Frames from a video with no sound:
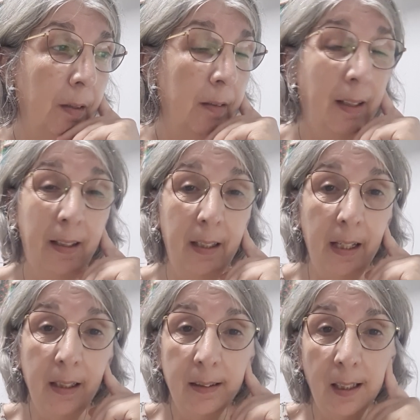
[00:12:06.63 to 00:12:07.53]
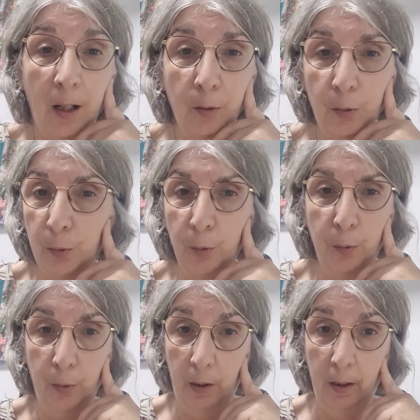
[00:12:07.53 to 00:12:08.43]
techniques how to
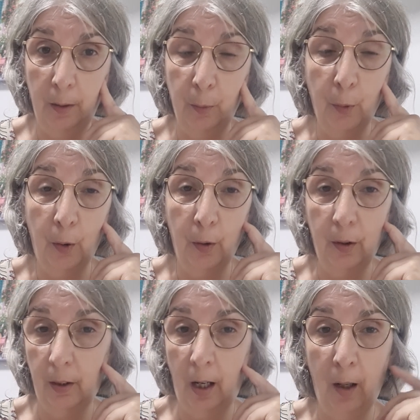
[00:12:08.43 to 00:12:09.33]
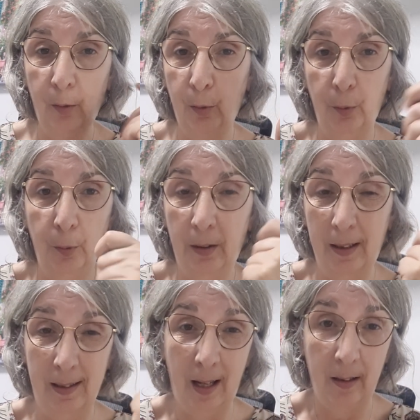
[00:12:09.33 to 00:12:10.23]
how to
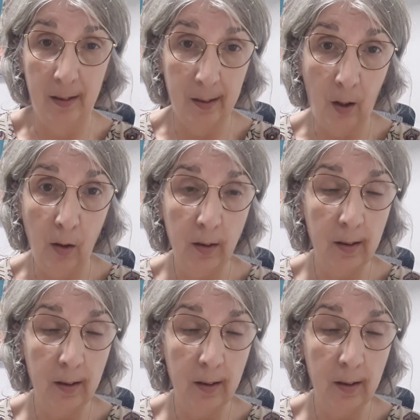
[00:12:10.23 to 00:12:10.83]
design socks.